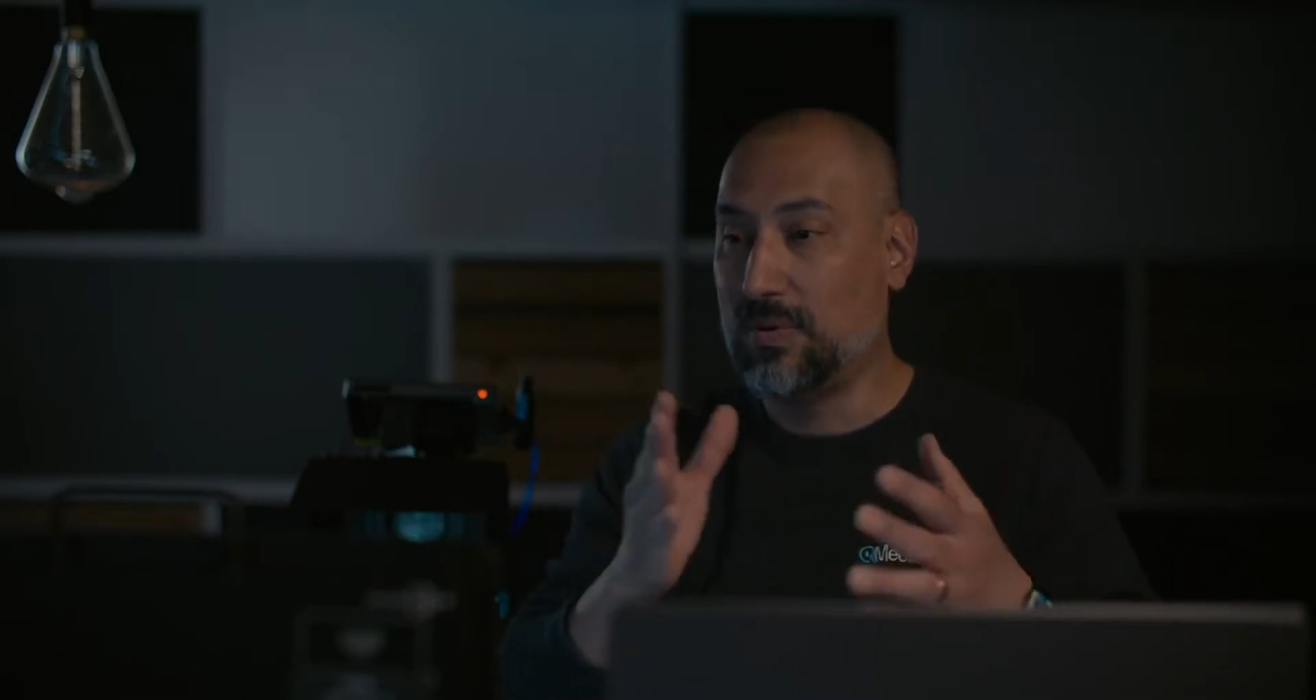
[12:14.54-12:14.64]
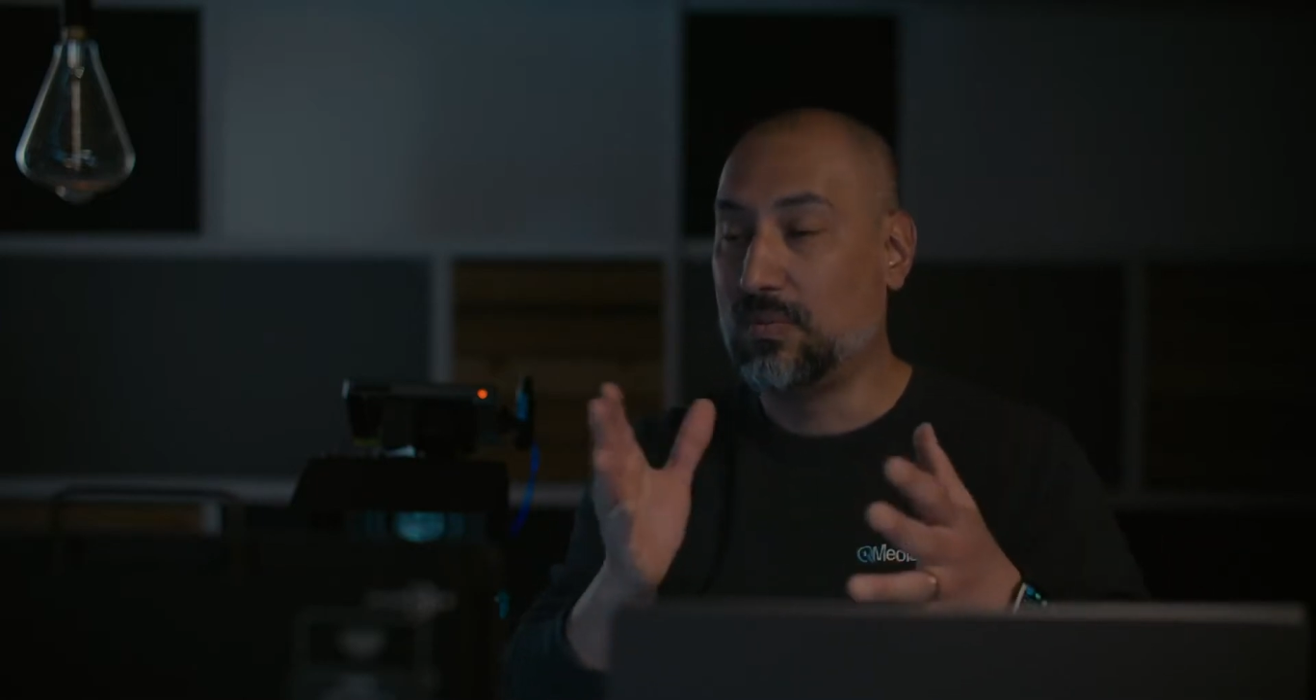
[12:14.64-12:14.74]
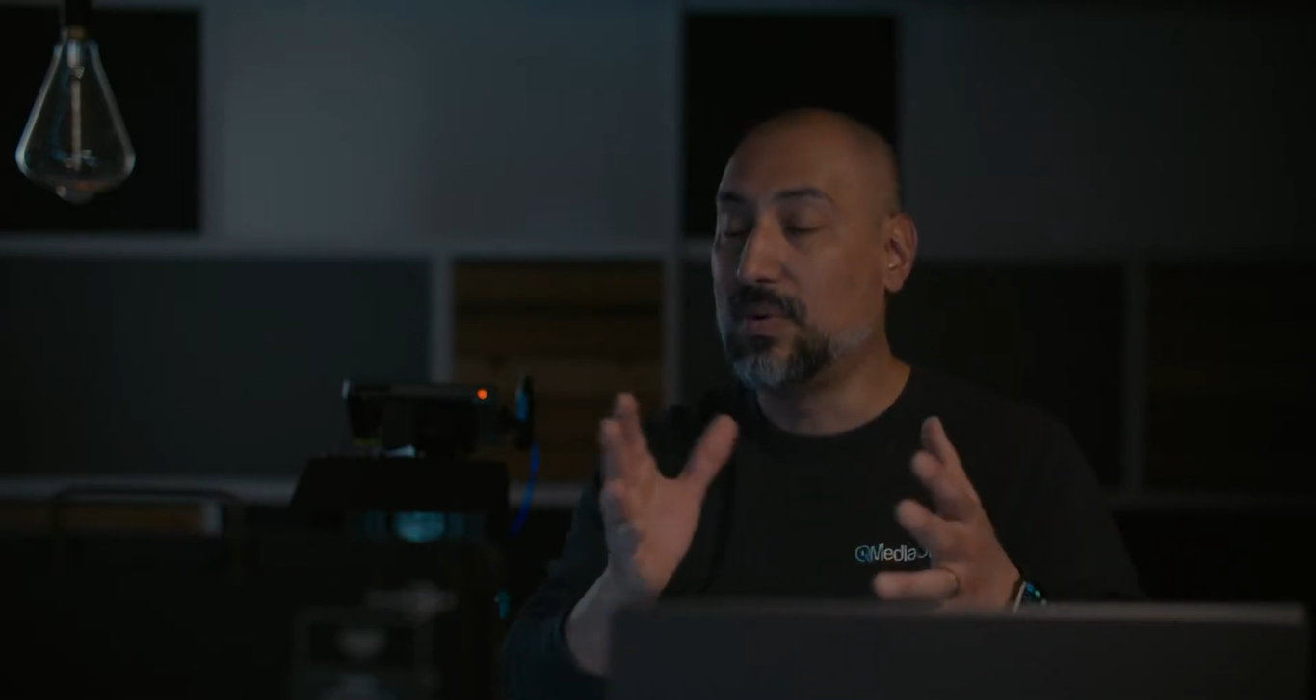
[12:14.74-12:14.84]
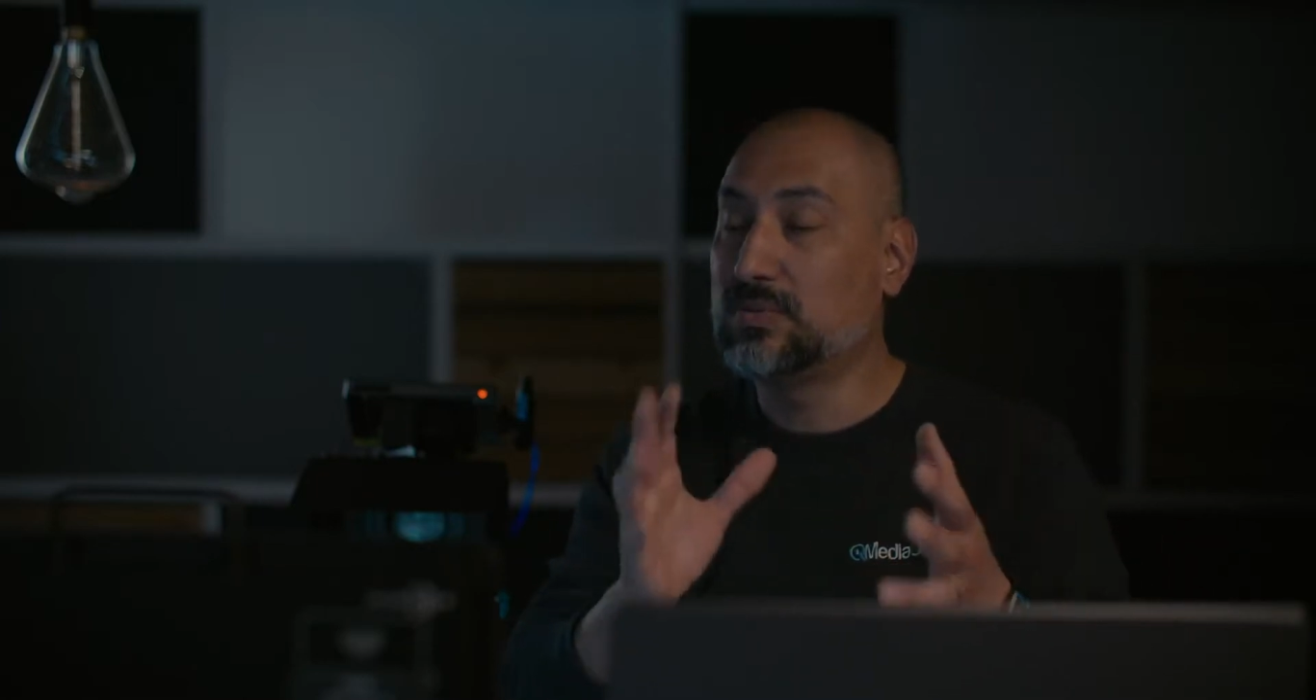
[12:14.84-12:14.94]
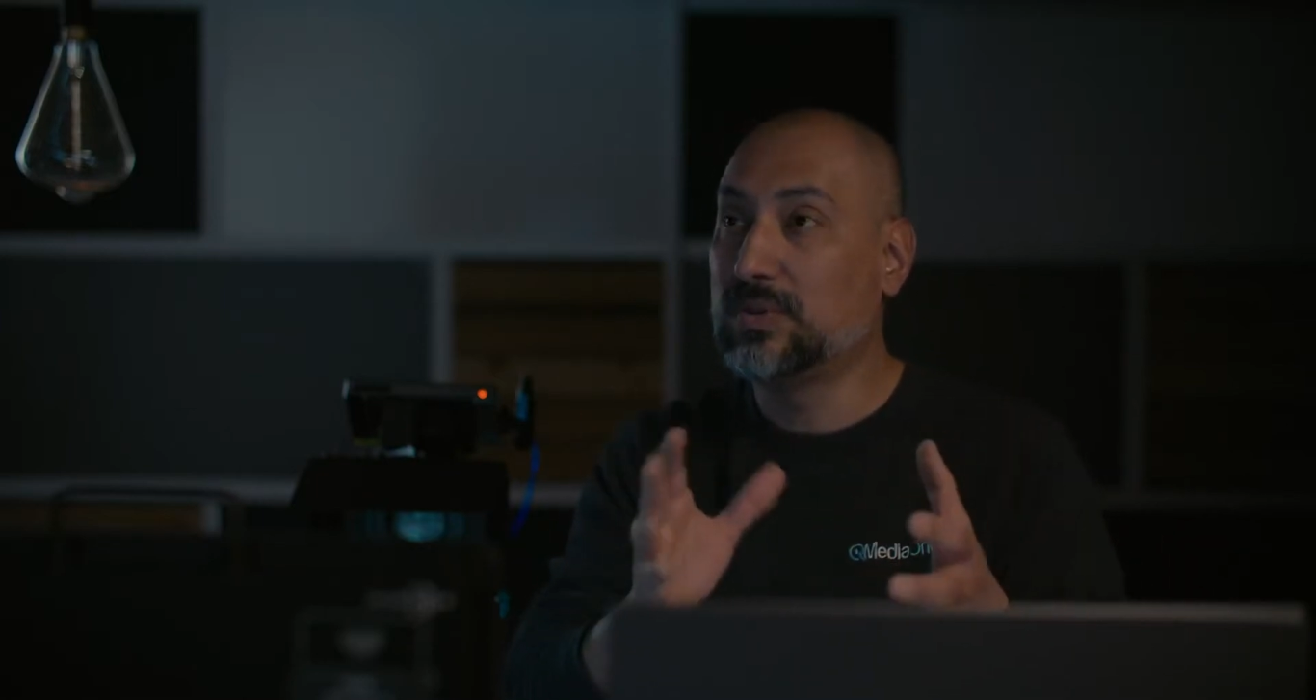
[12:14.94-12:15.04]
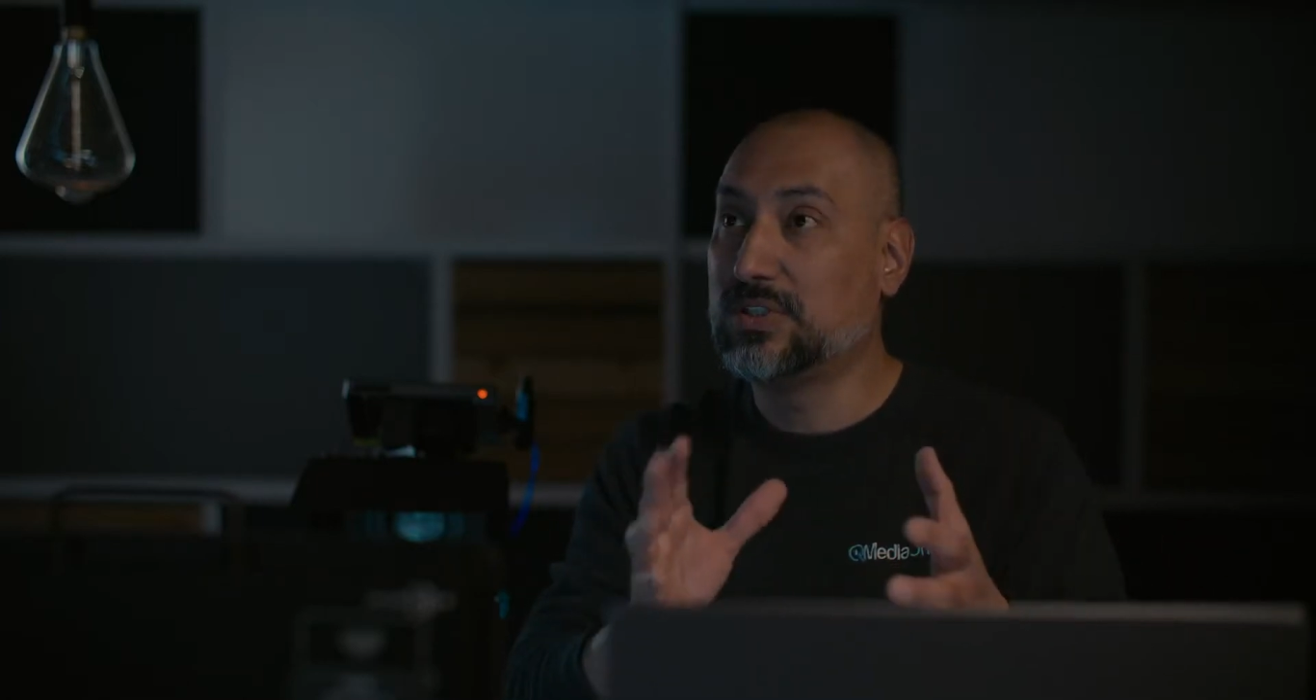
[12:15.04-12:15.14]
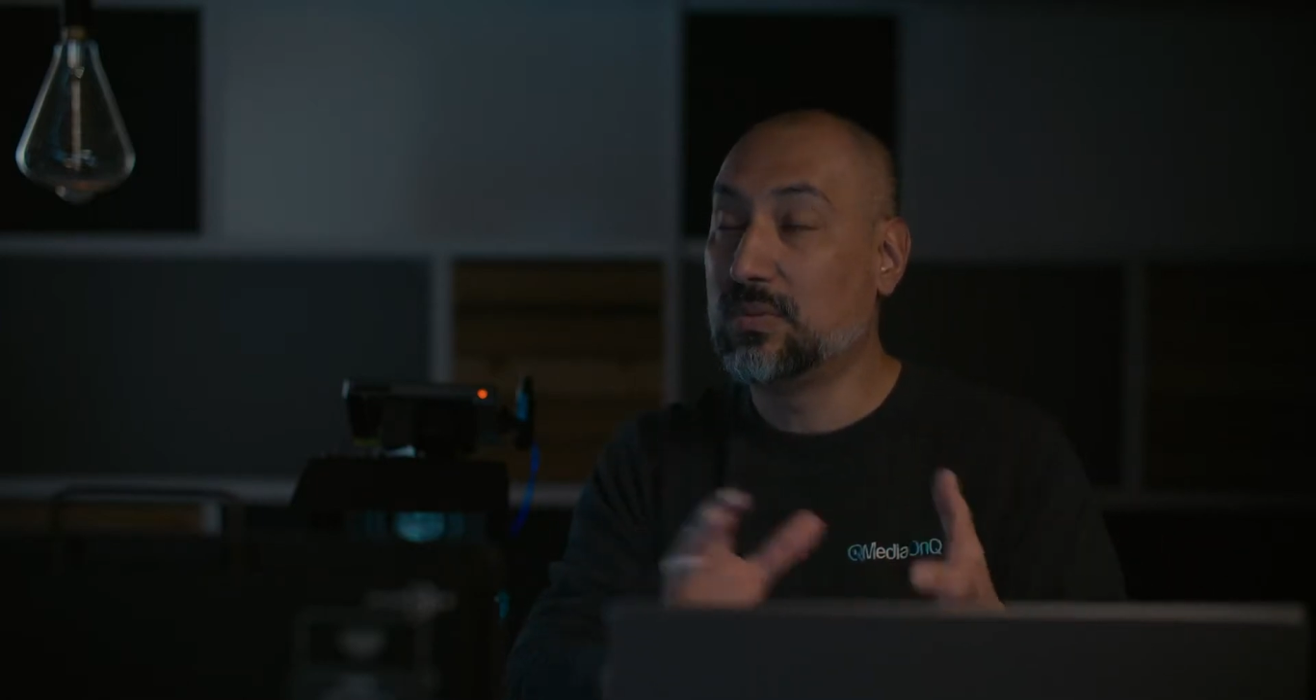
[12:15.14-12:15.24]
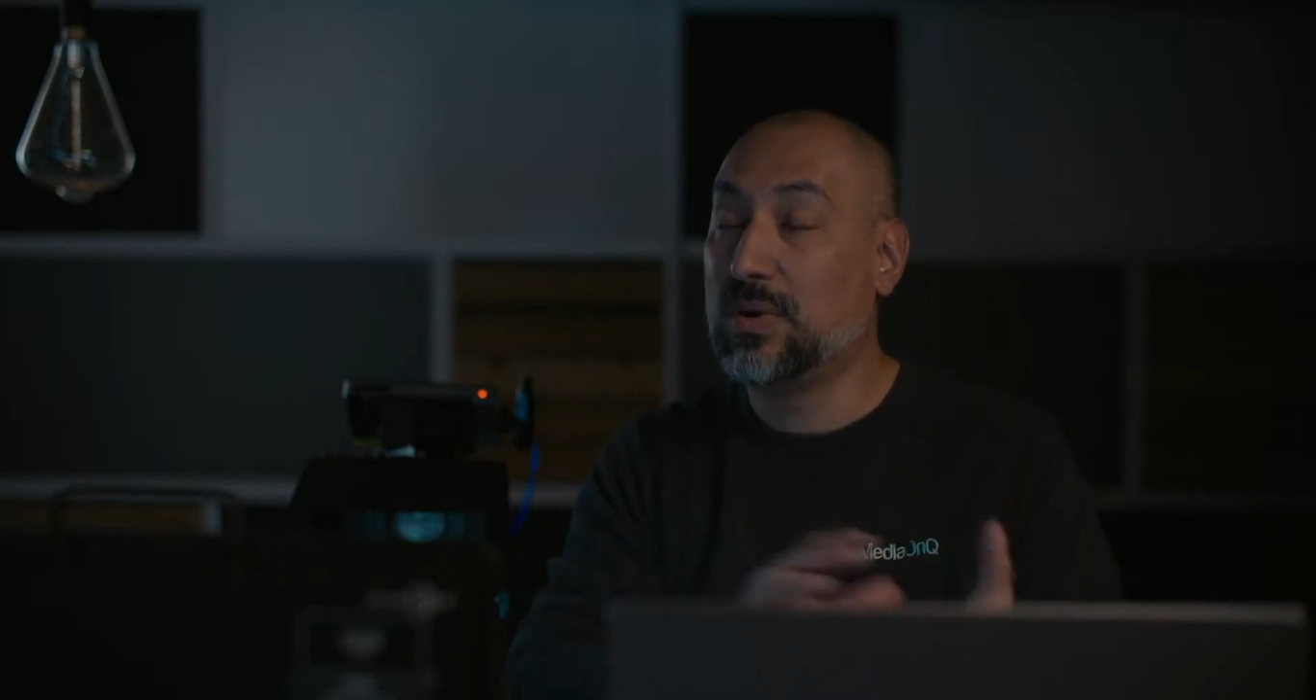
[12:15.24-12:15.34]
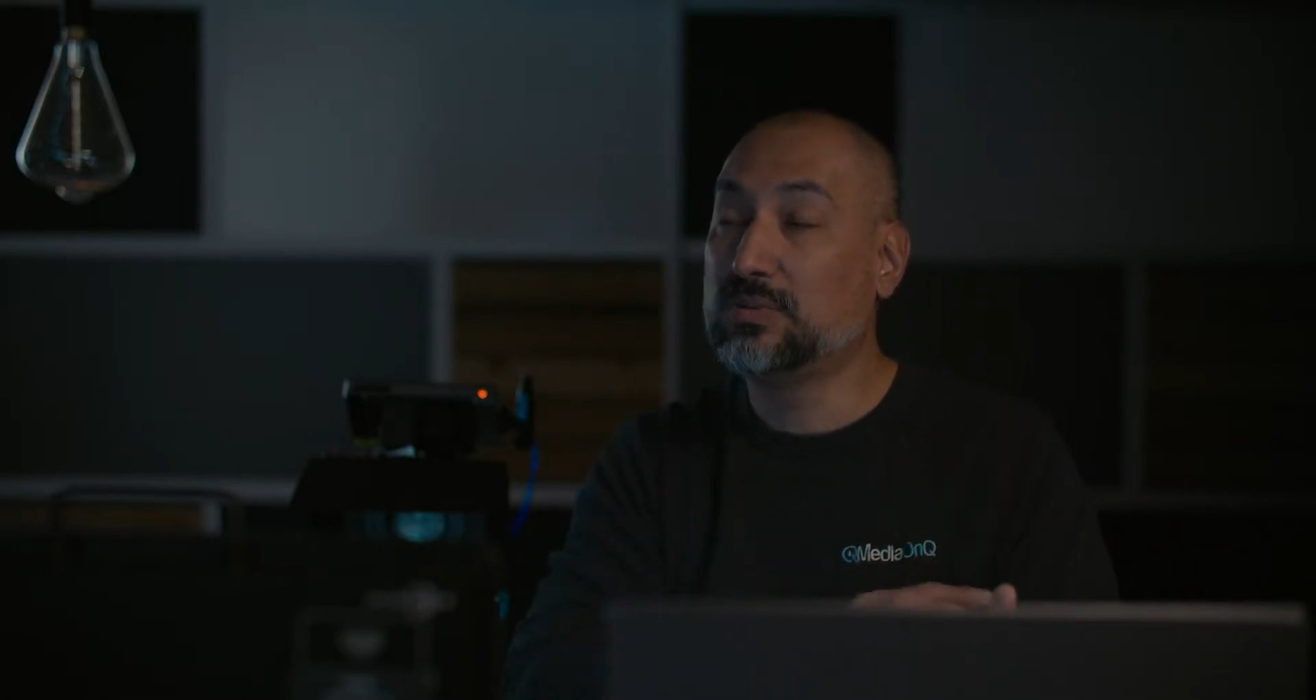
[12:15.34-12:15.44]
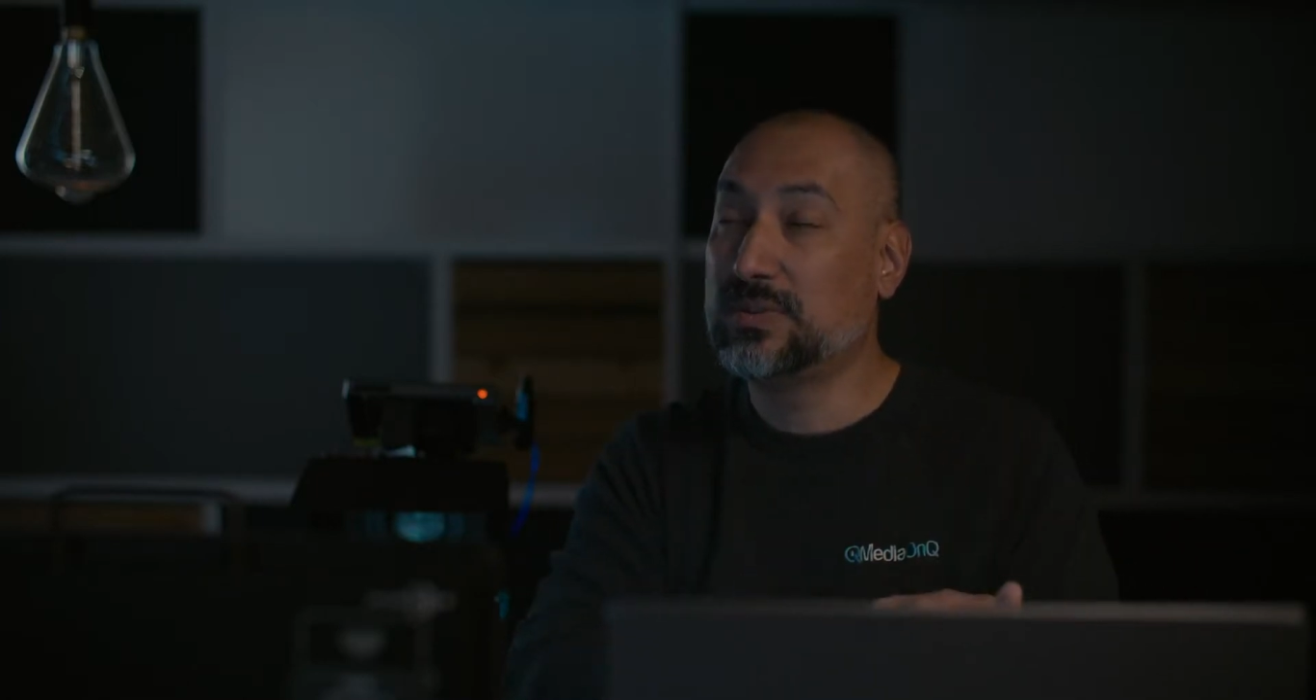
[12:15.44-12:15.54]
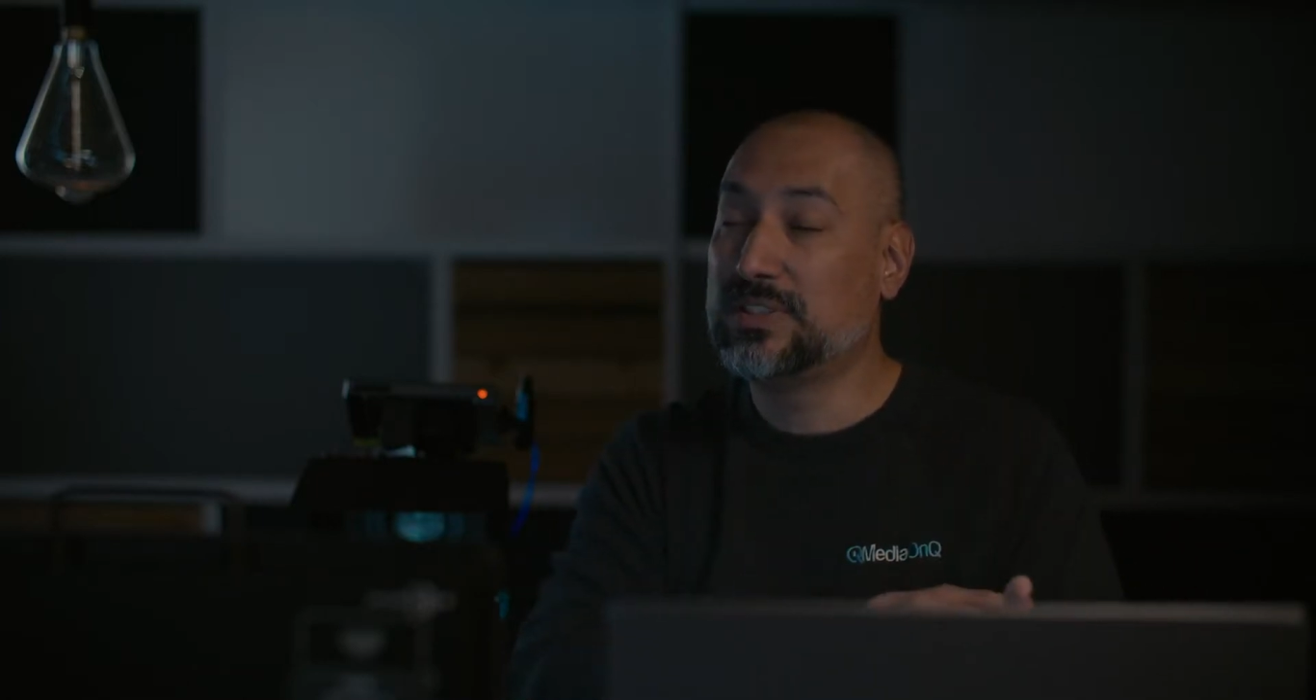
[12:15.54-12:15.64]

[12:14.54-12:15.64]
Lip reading: once we